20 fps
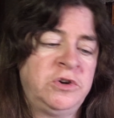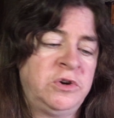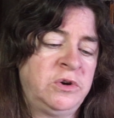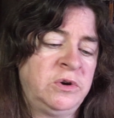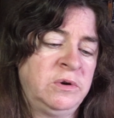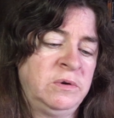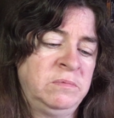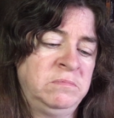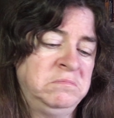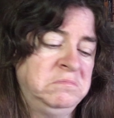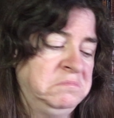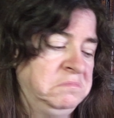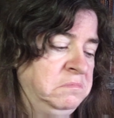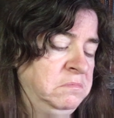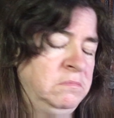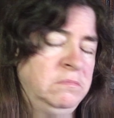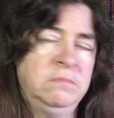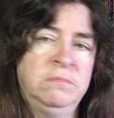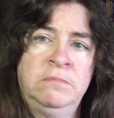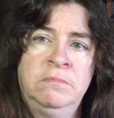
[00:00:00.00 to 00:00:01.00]
sure
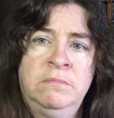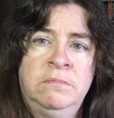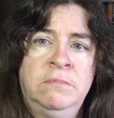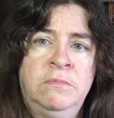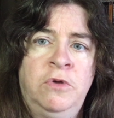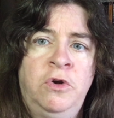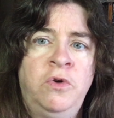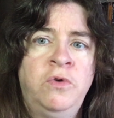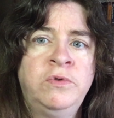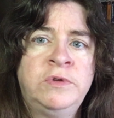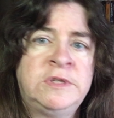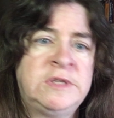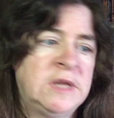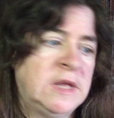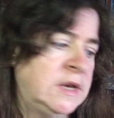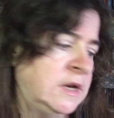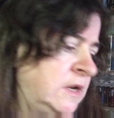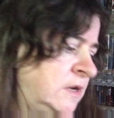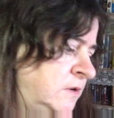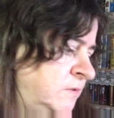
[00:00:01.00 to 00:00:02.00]
who
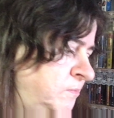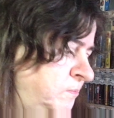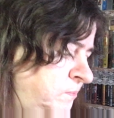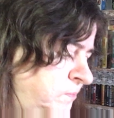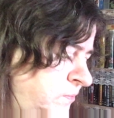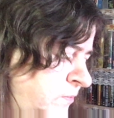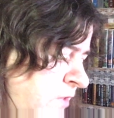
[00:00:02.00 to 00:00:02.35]
sent it,